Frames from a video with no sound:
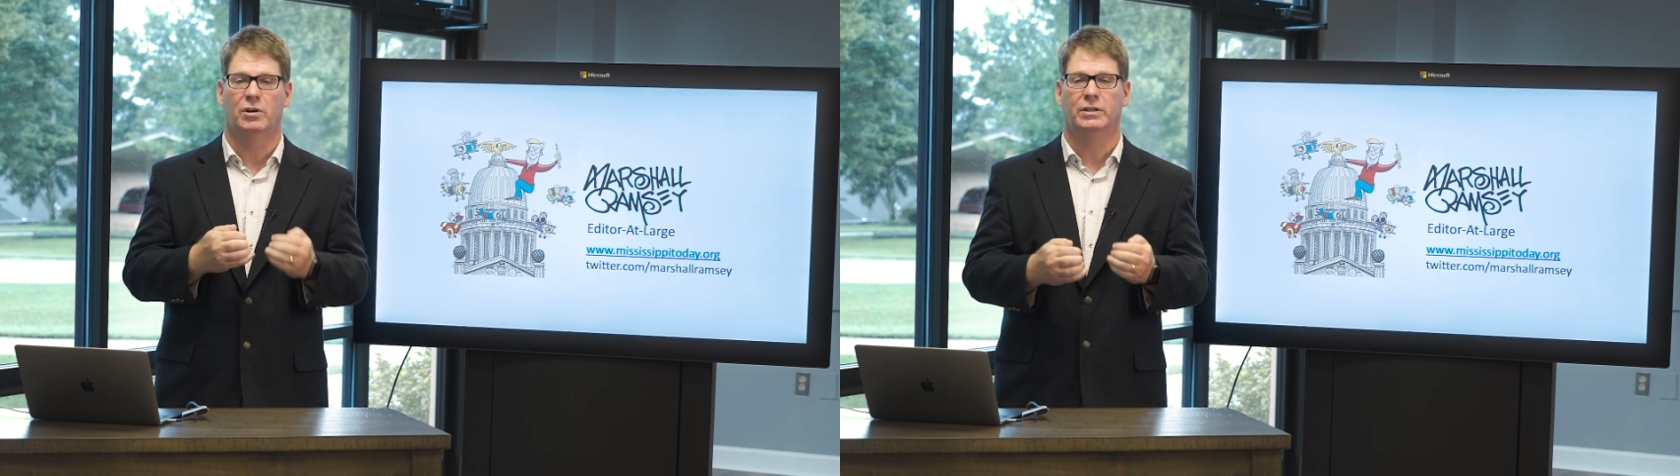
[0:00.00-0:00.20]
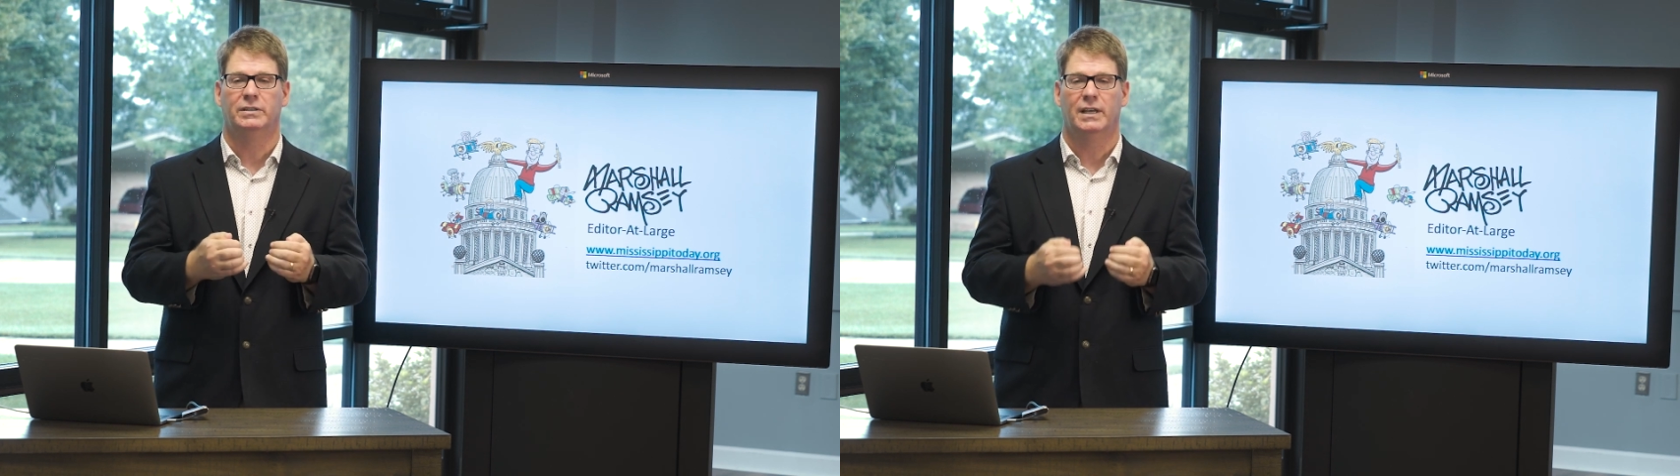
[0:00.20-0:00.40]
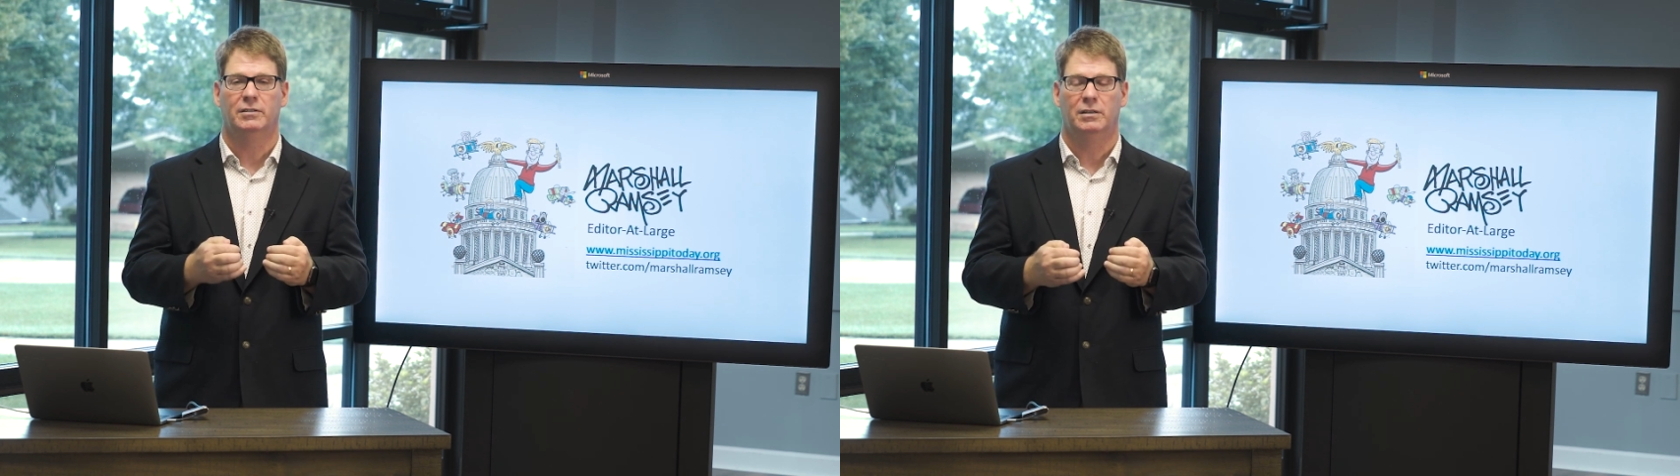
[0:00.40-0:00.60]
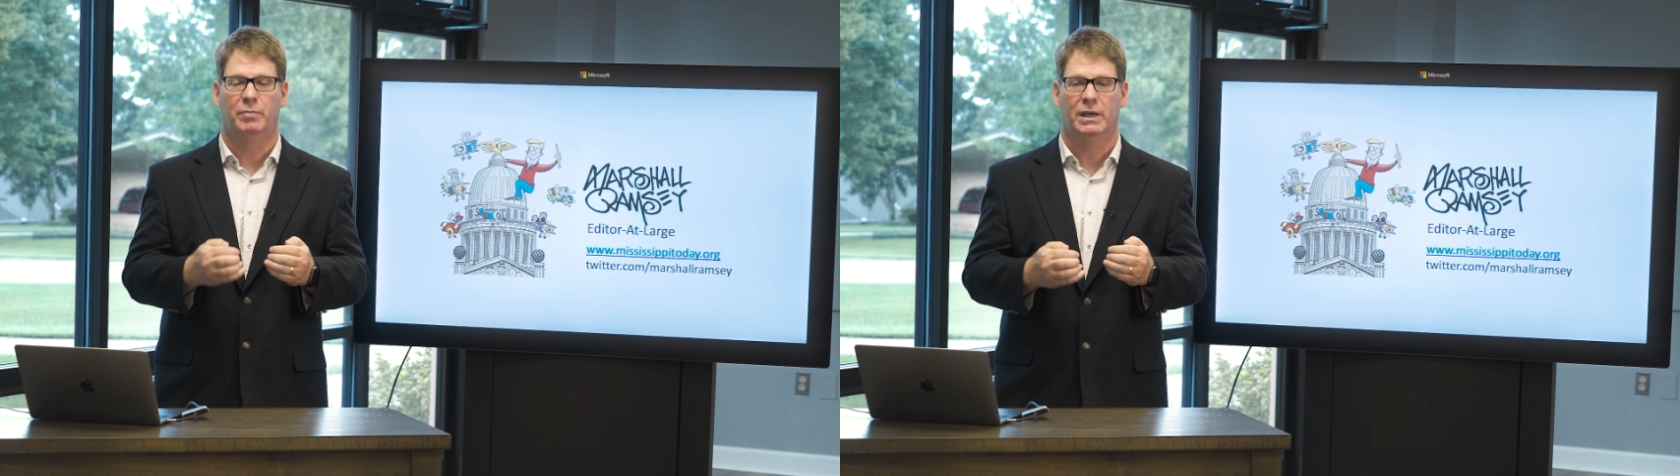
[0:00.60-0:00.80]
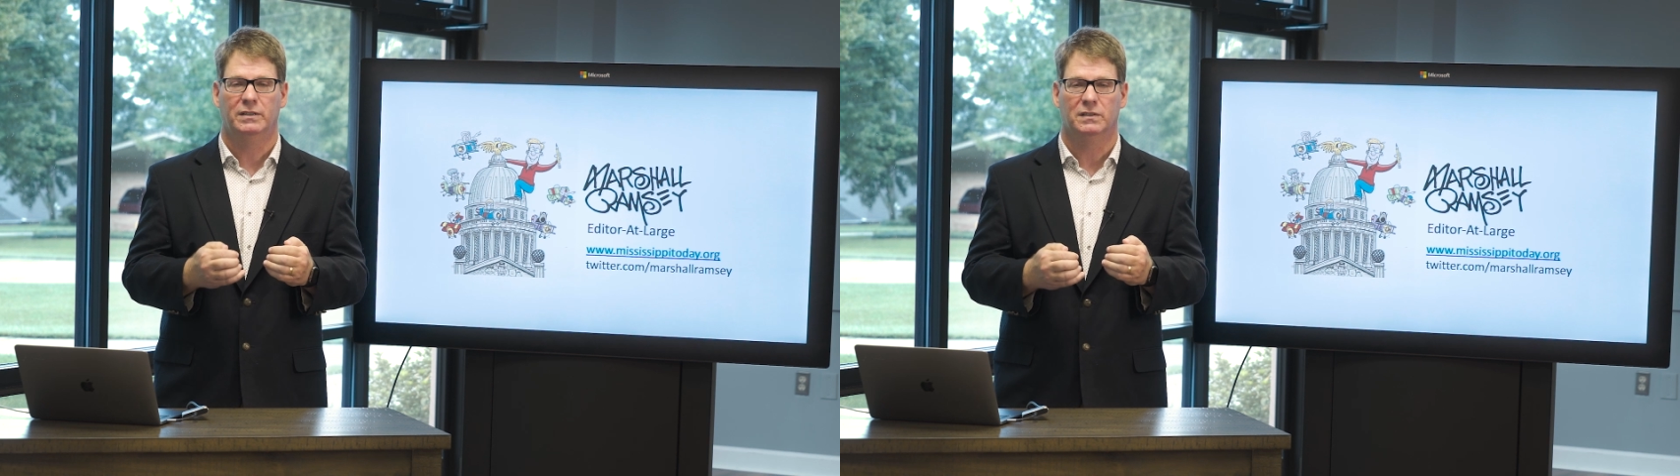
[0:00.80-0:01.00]
on a daily
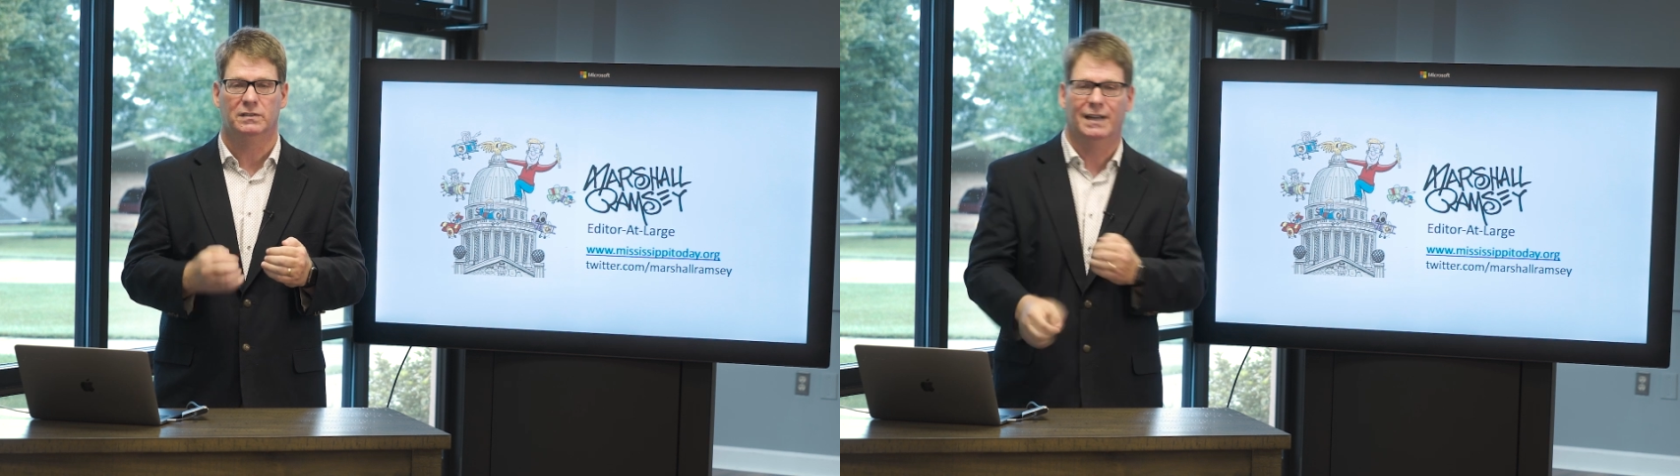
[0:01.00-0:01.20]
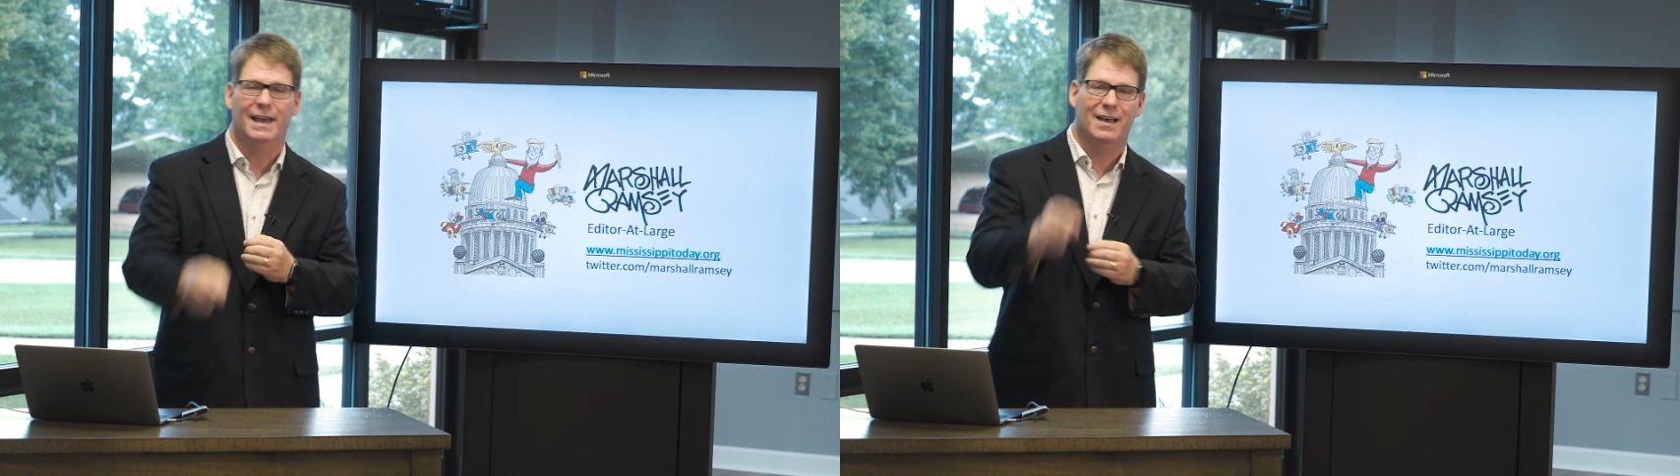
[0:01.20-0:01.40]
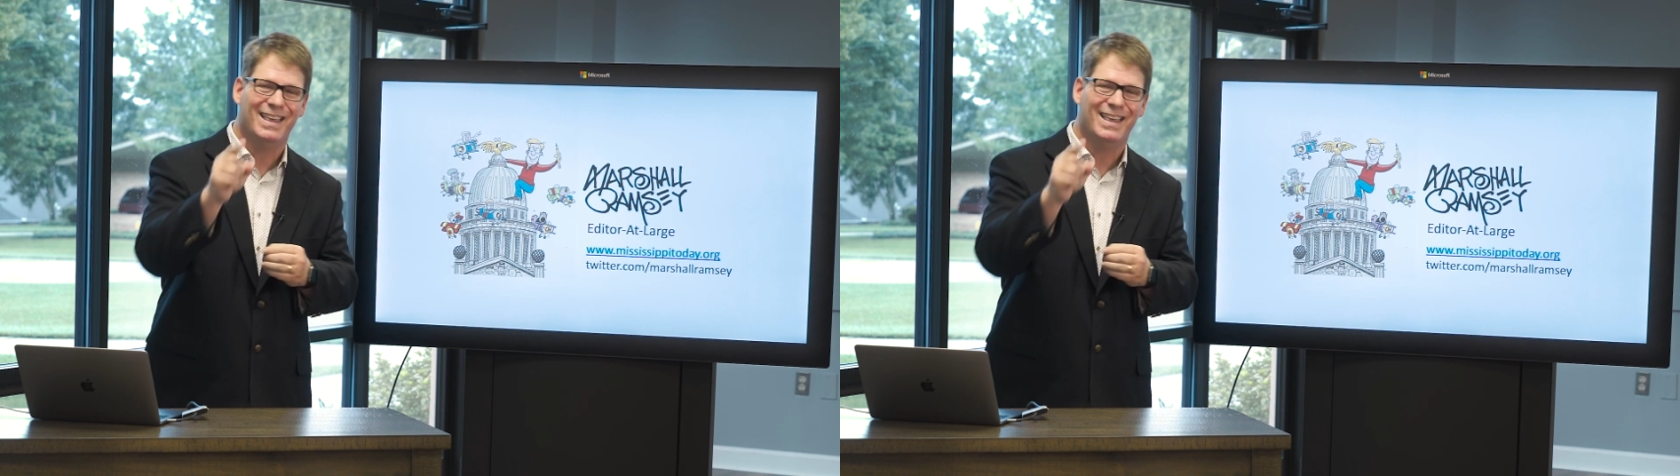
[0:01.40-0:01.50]
basis and how